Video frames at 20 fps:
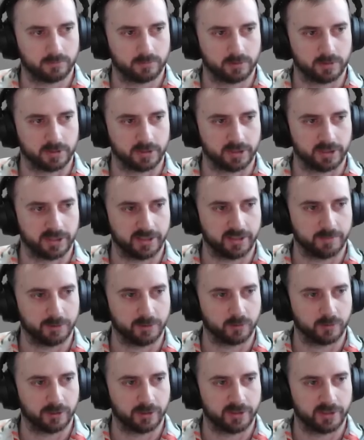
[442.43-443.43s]
I gotta get my
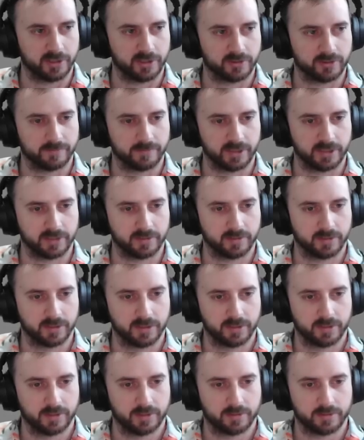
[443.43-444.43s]
orientation right.
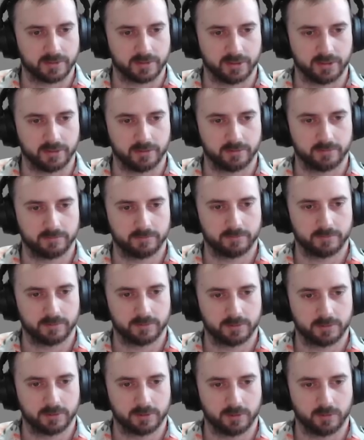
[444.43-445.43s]
So
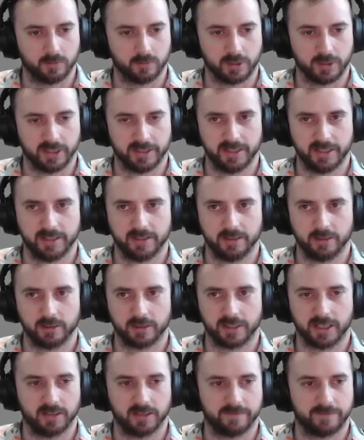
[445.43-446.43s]
what I needed to look
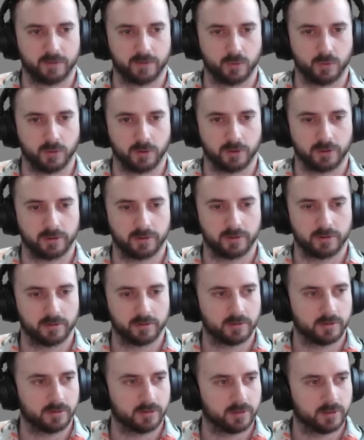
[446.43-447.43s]
out for,
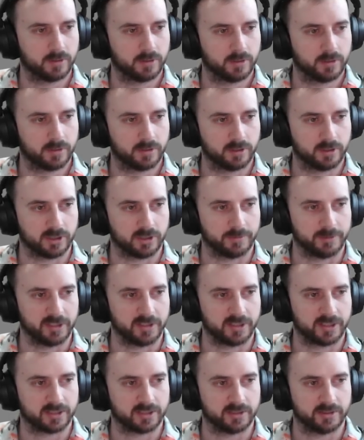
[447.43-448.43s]
let me
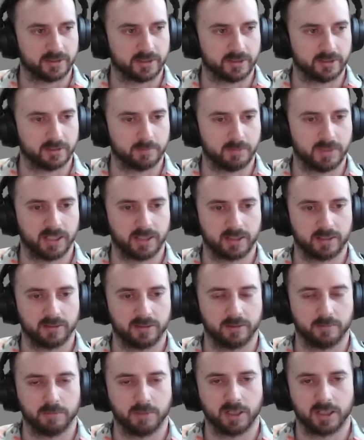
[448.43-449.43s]
actually turn
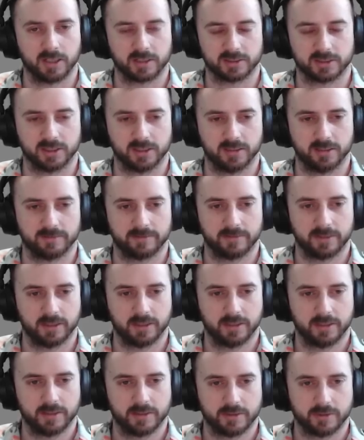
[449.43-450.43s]
the box off.
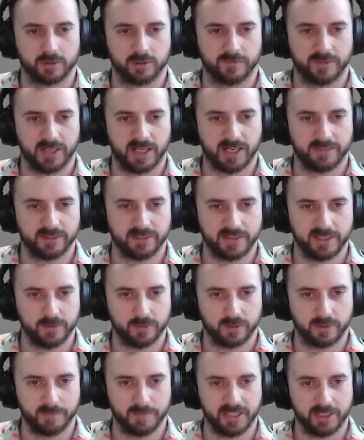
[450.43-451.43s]
So if I have the
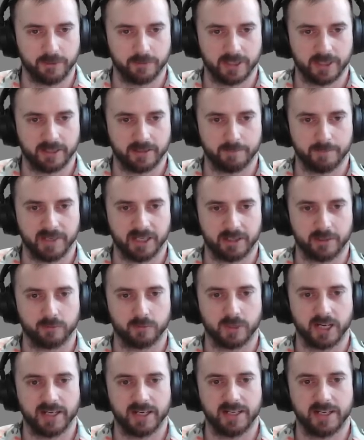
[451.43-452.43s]
D1 Mini mounted
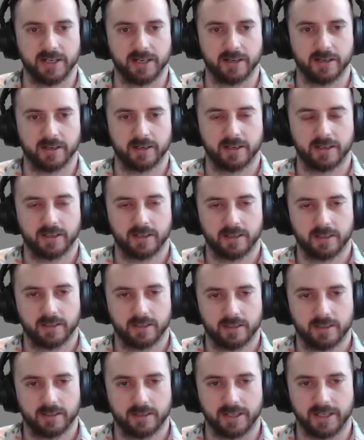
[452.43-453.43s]
right here,
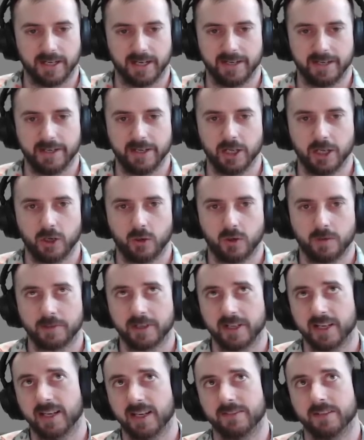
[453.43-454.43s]
and I know I'm
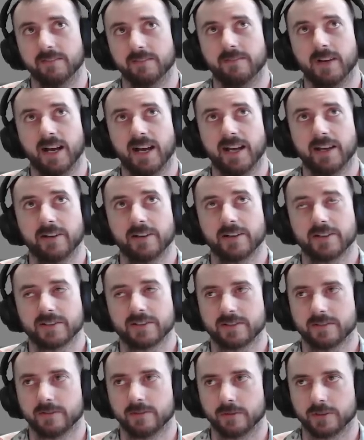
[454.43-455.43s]
gonna have
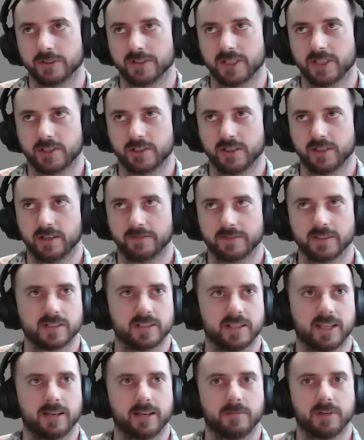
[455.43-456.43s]
dividers or section off this
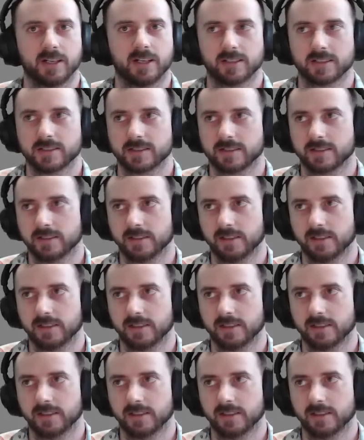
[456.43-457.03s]
light box,